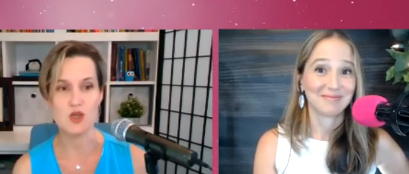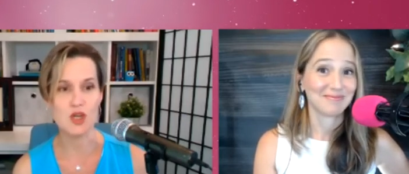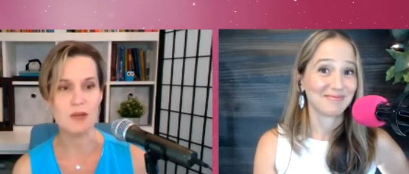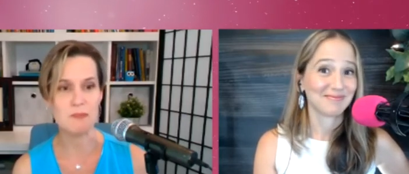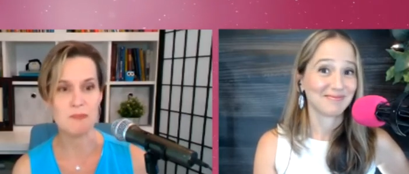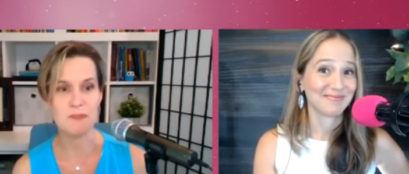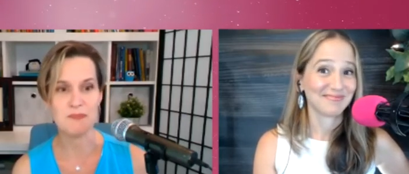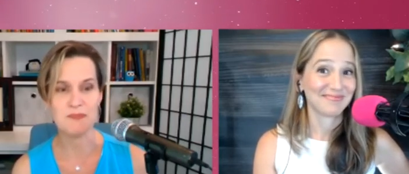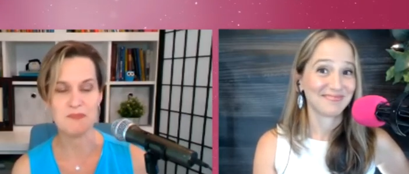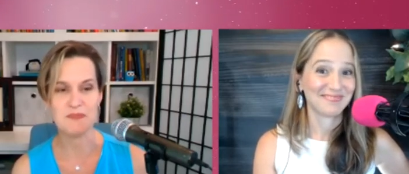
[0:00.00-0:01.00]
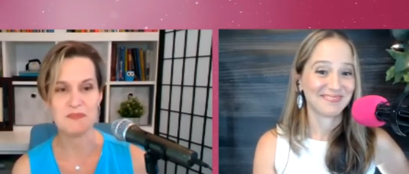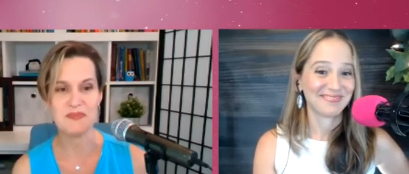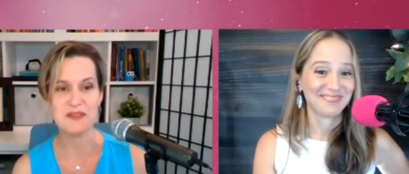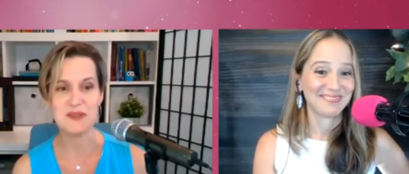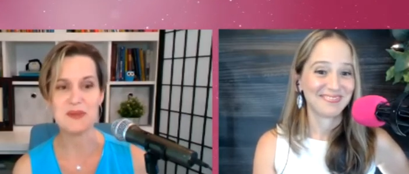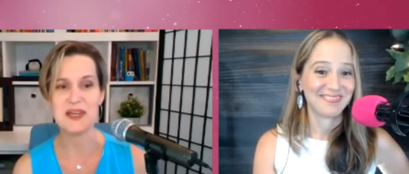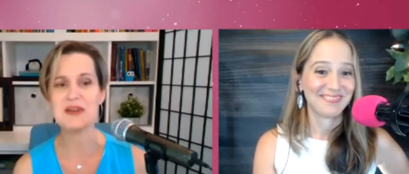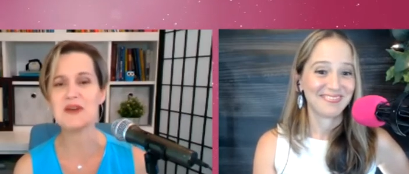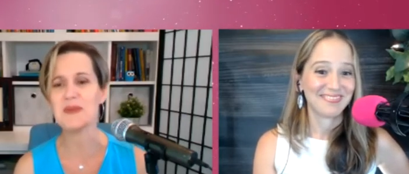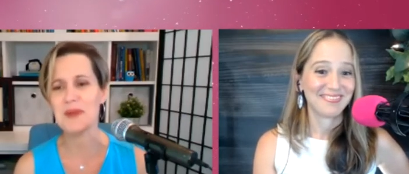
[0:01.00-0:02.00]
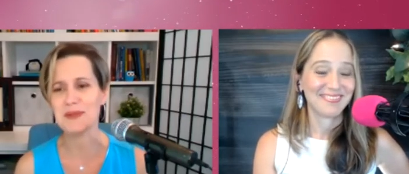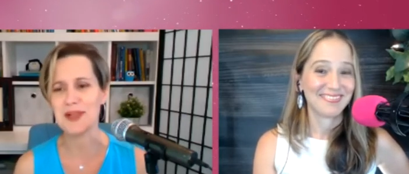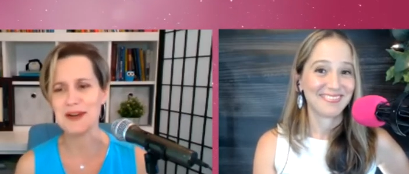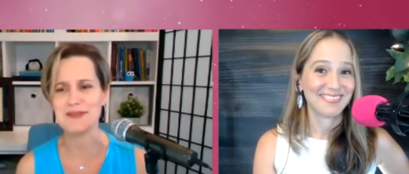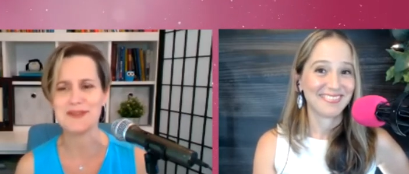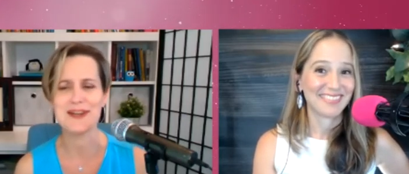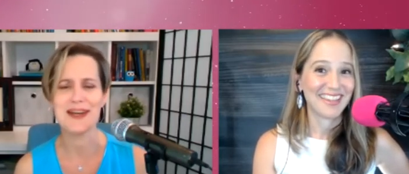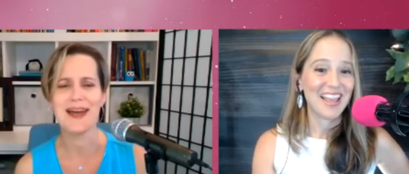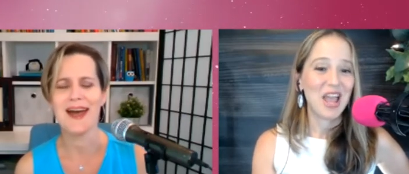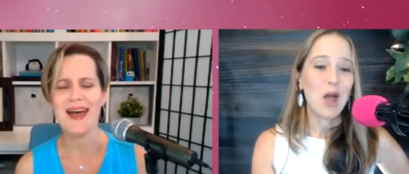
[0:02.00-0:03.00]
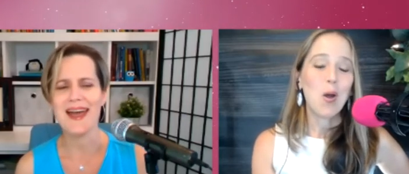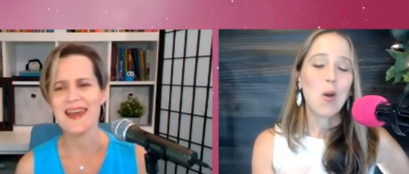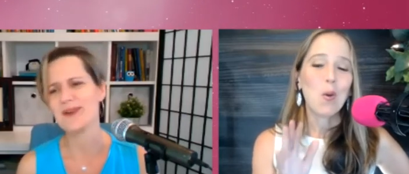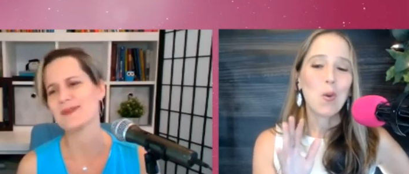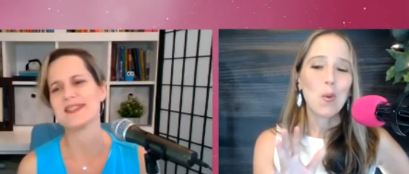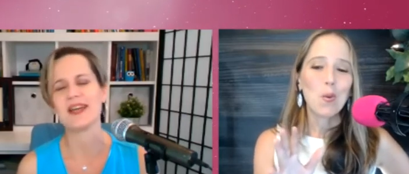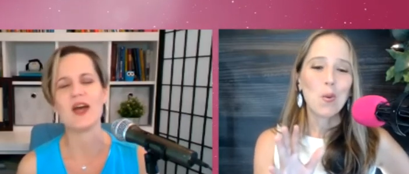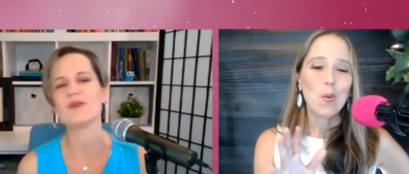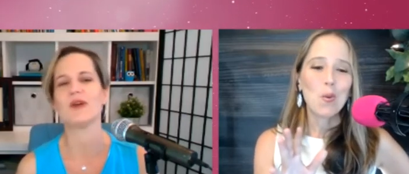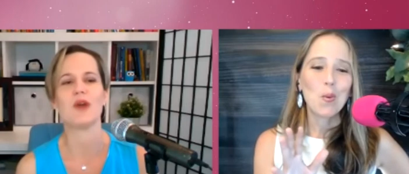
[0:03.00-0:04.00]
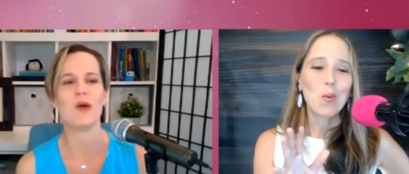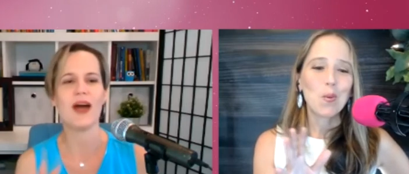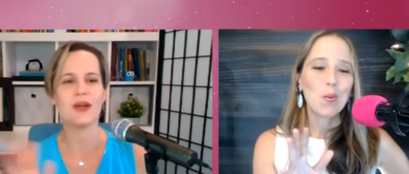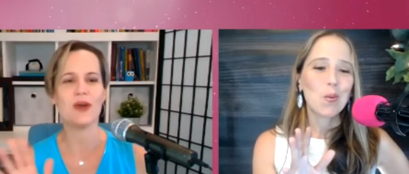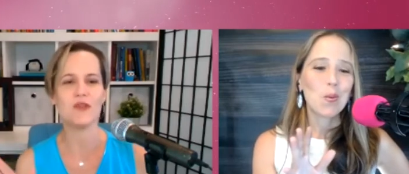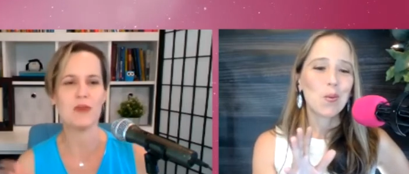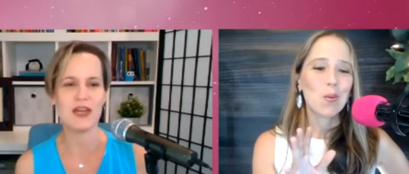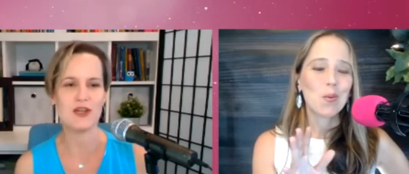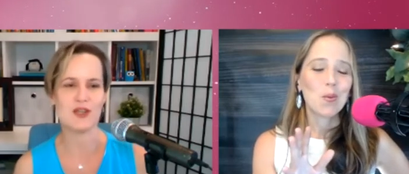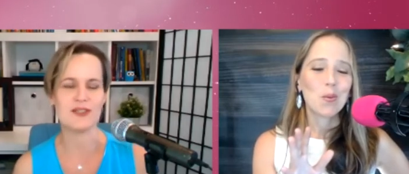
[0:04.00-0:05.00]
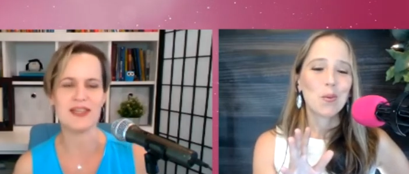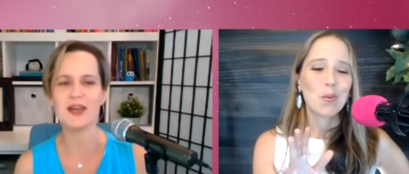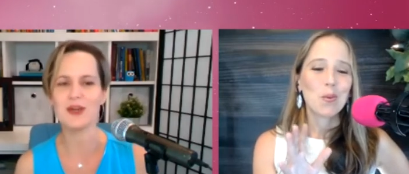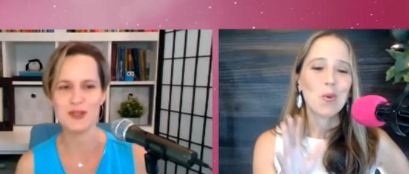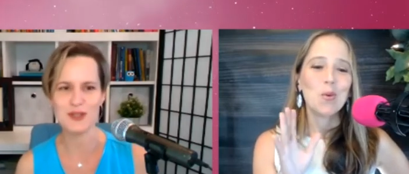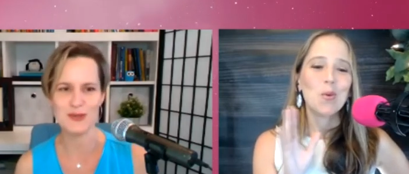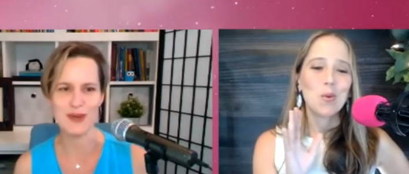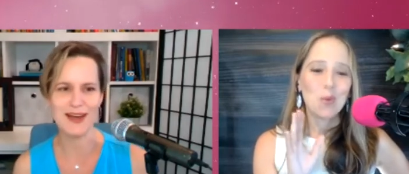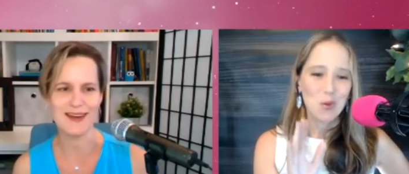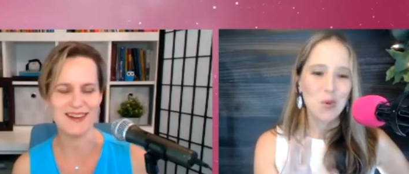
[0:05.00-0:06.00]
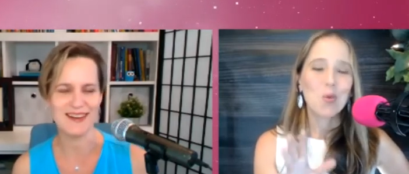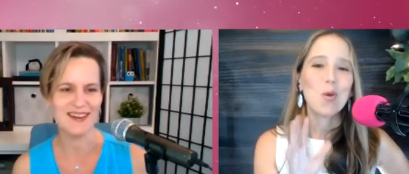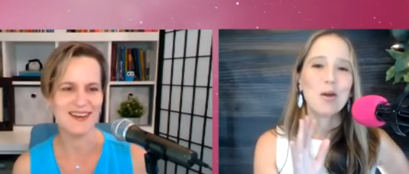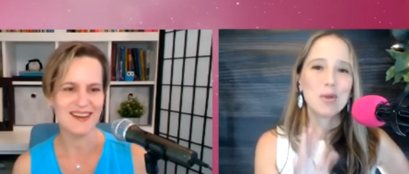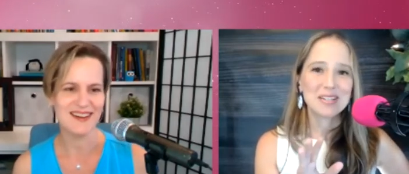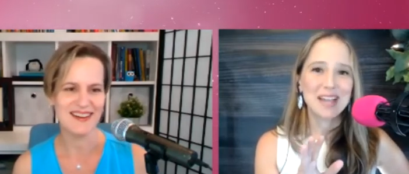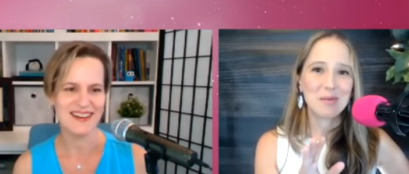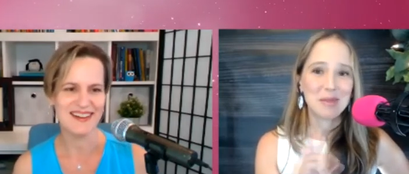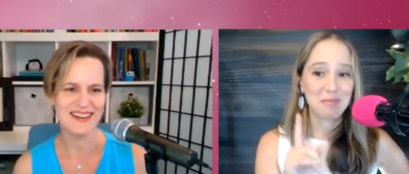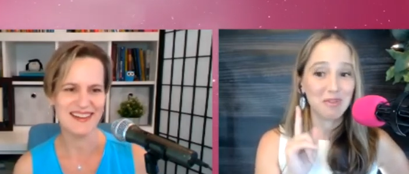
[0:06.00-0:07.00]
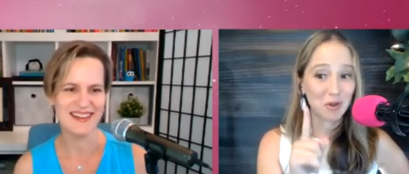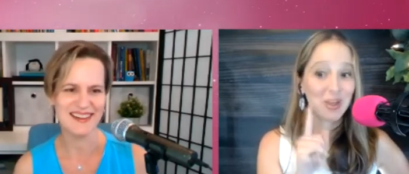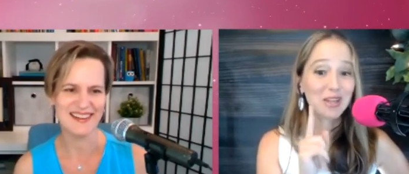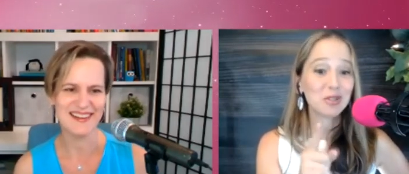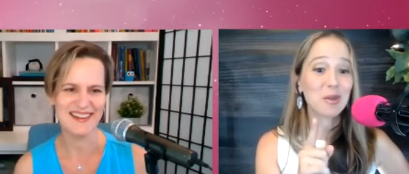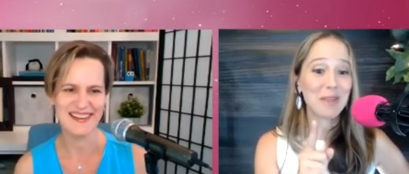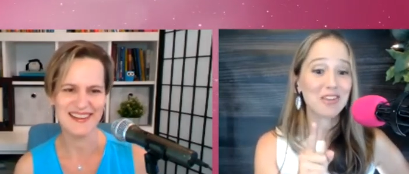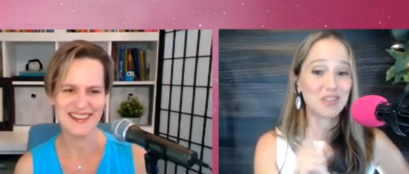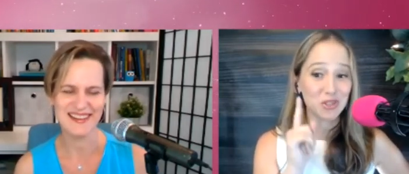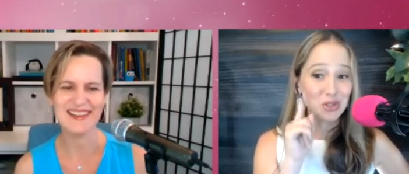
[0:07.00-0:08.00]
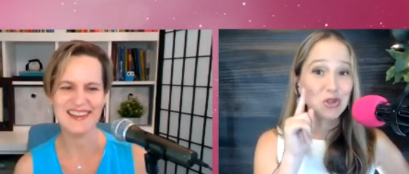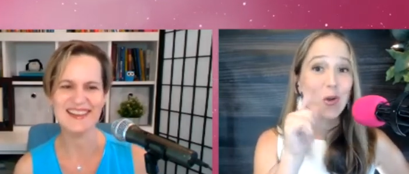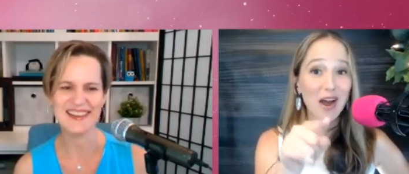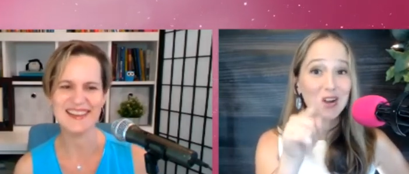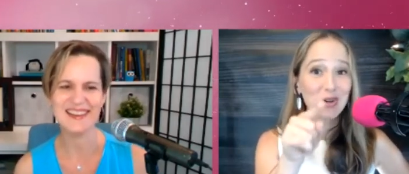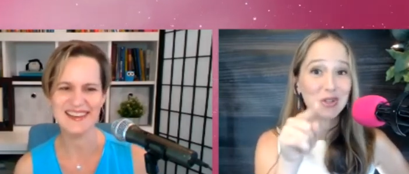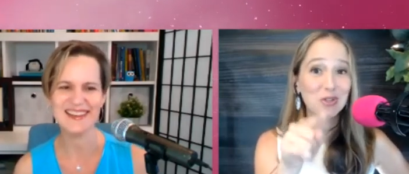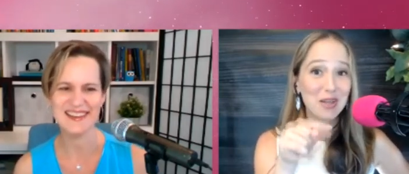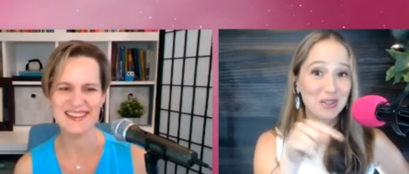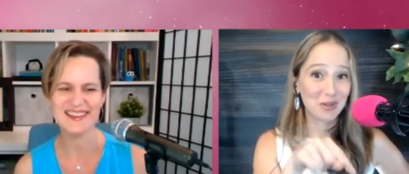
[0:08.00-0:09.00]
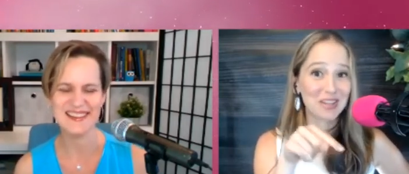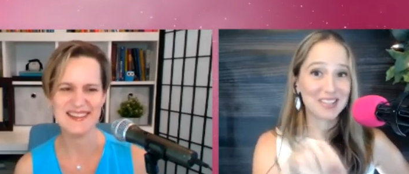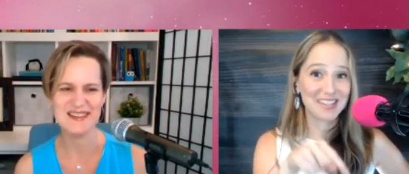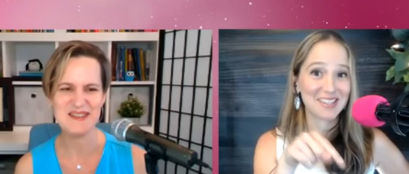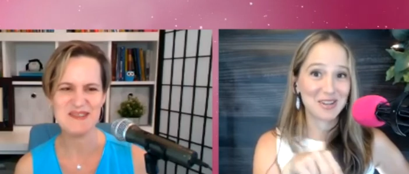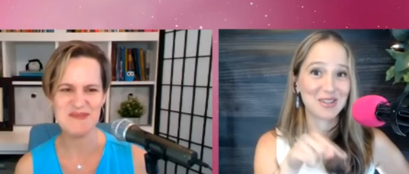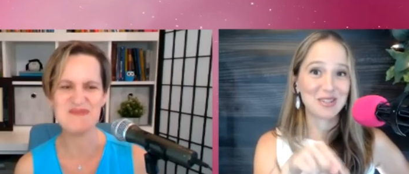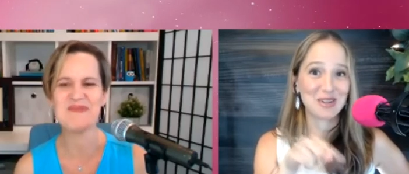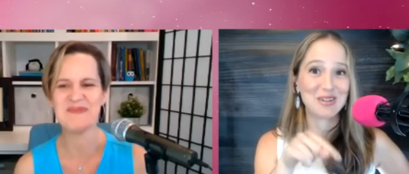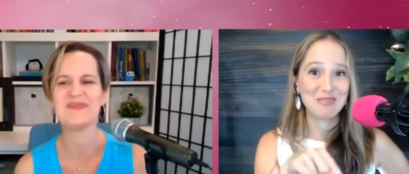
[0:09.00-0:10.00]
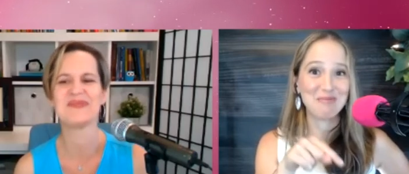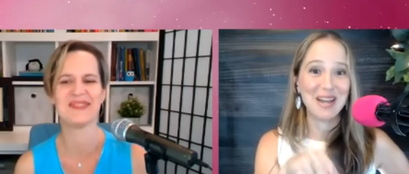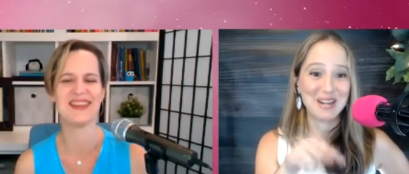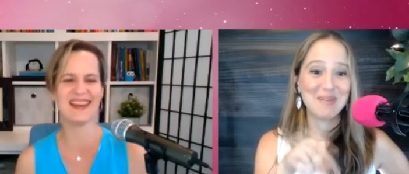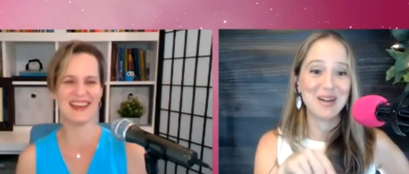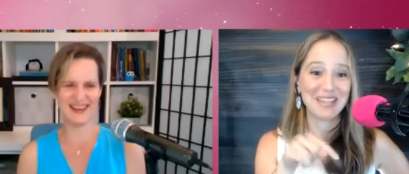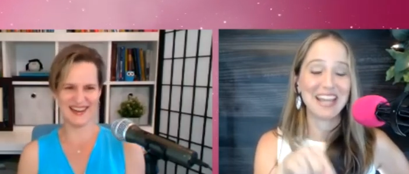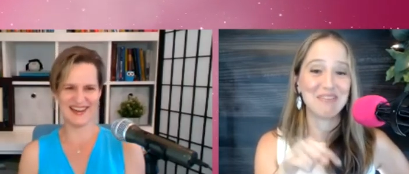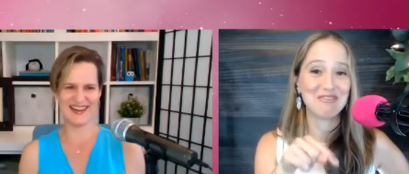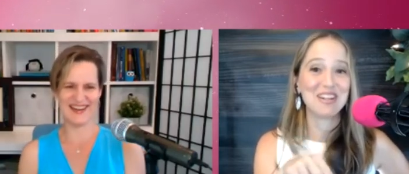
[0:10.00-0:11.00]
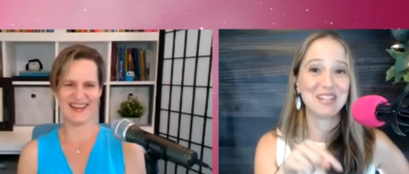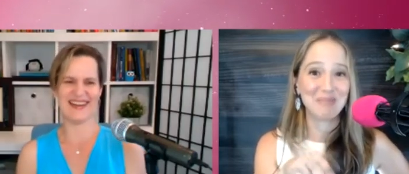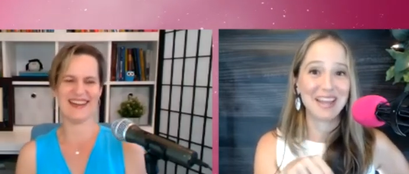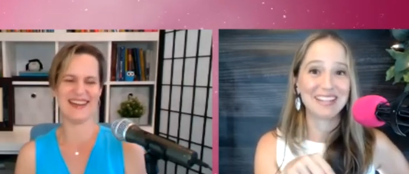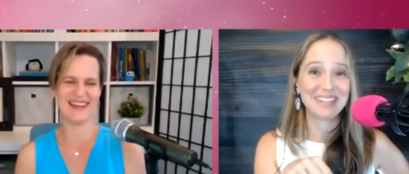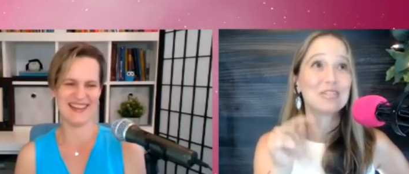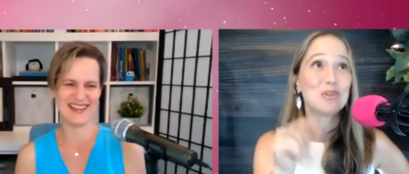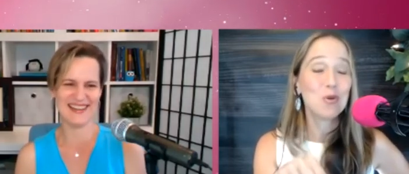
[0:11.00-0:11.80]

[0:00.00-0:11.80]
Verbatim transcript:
Speaker 1: should. So he kind of called my bluff. And I was like, oh, no, I don't have the patience. I couldn't do that.
Speaker 2: What was happening before we get to the patience? Because you are going to address this concern of mine about the infinite patience. You